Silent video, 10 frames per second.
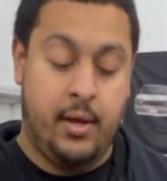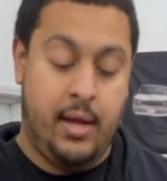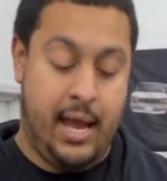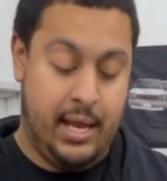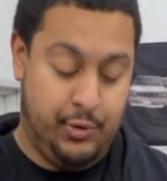
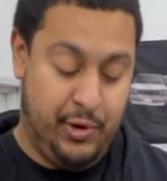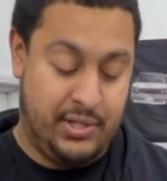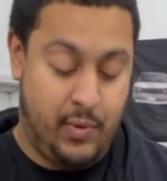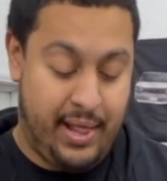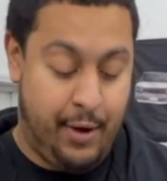And the
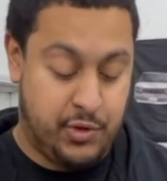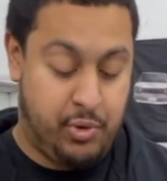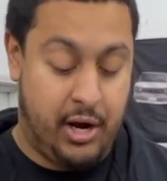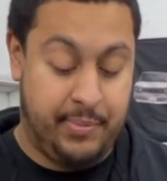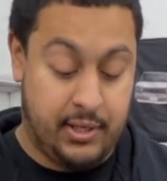reason why that was
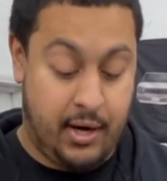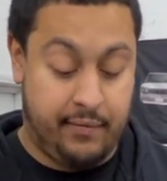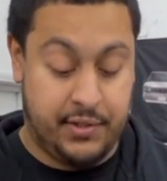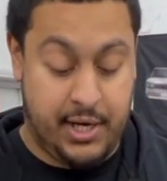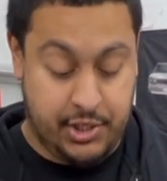brought up into
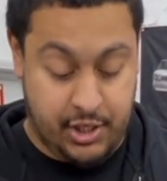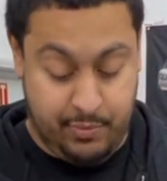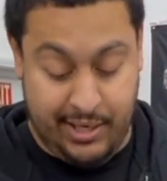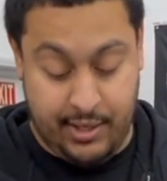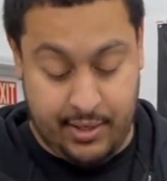conversation is
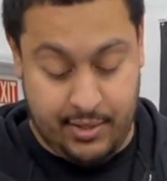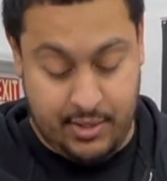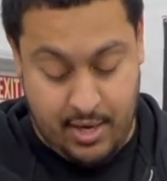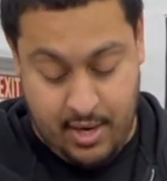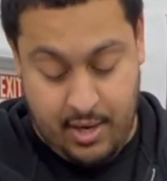because
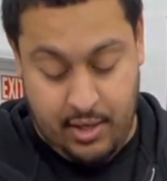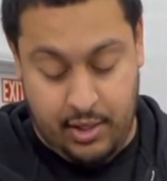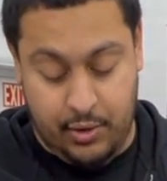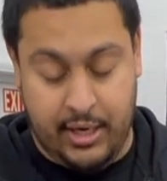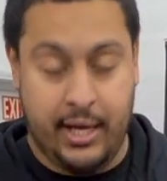
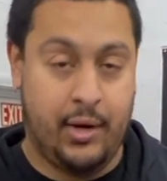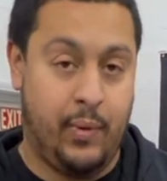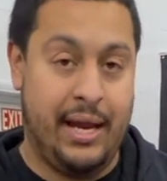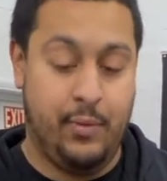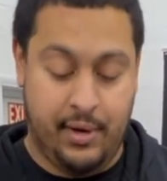you can get
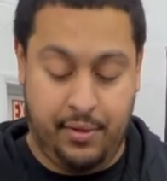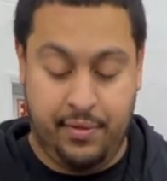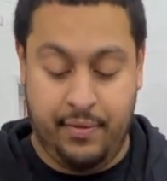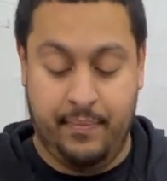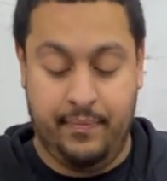away
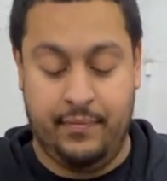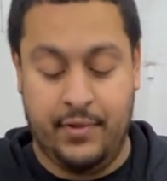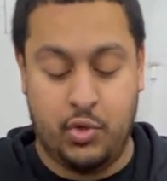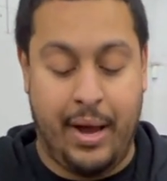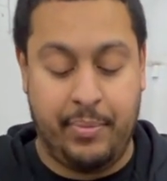with
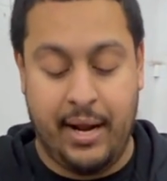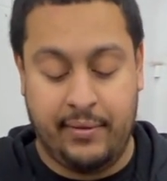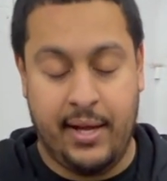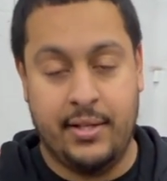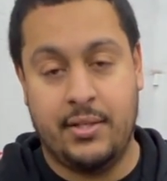swapping out
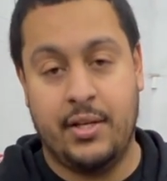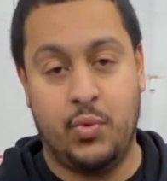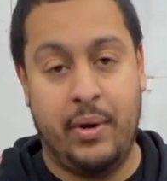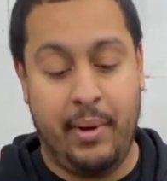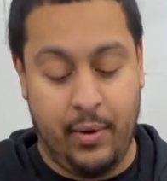the head studs
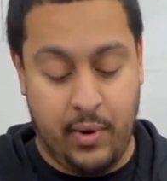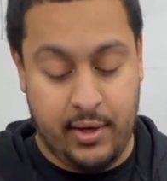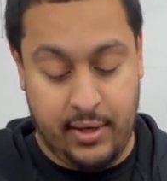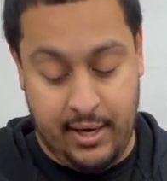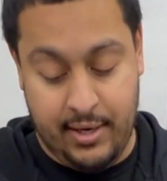one by
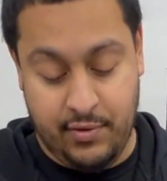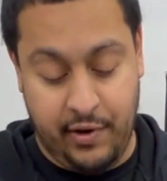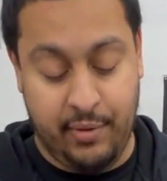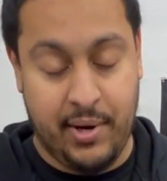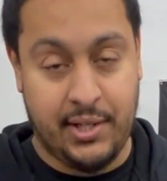one. It is
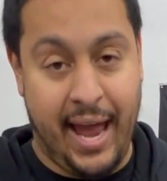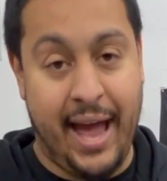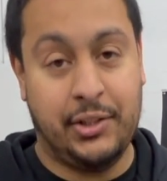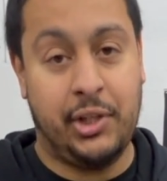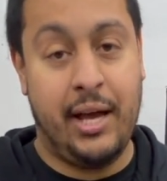very much a
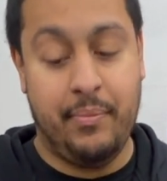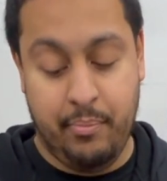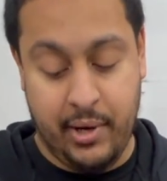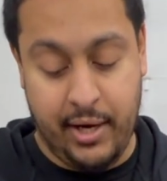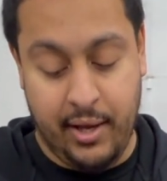hack job,
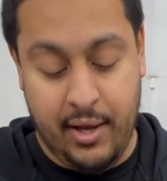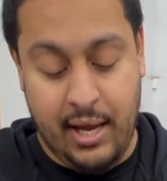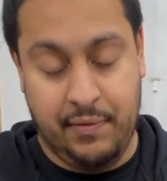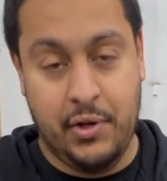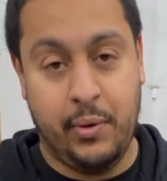but
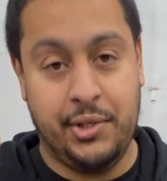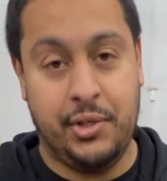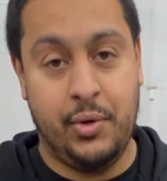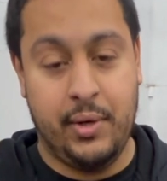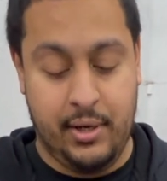if you know what you're
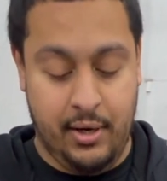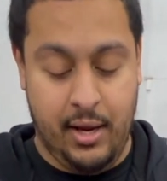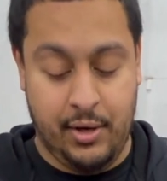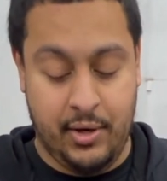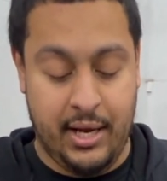doing,
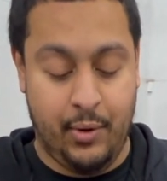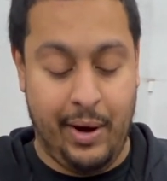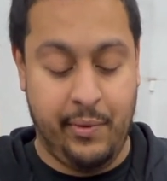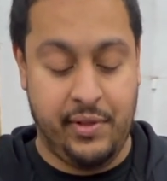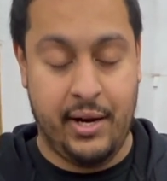you can get
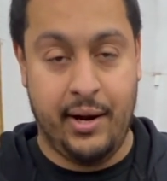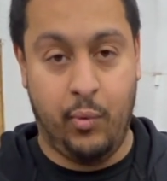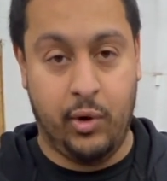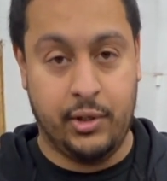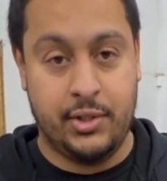away with it, and it
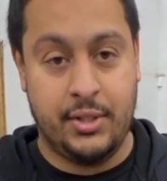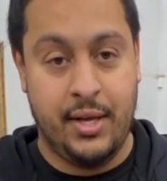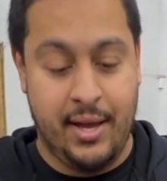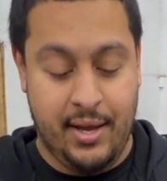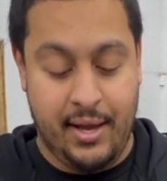works,
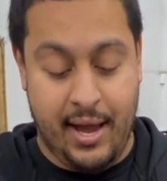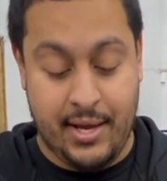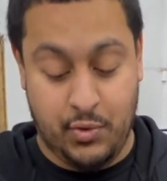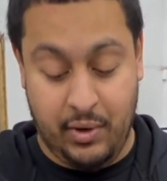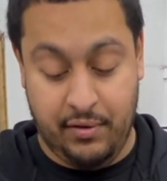
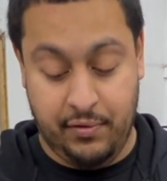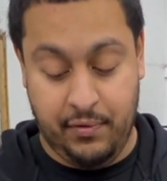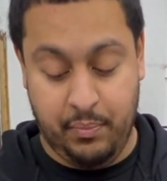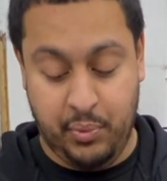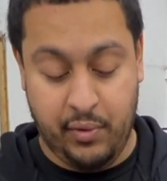as we've
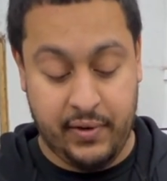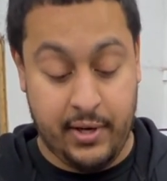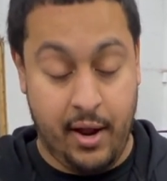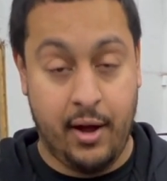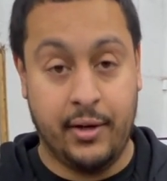
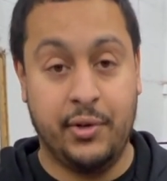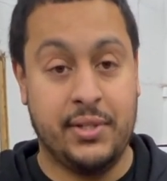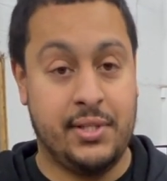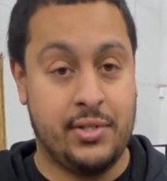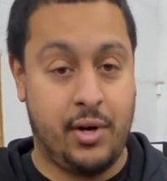proven on
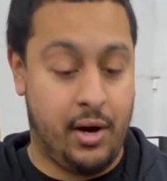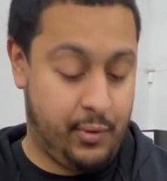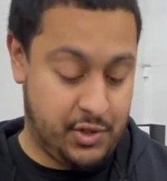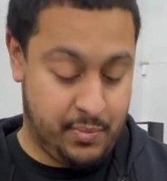Kristen's car, which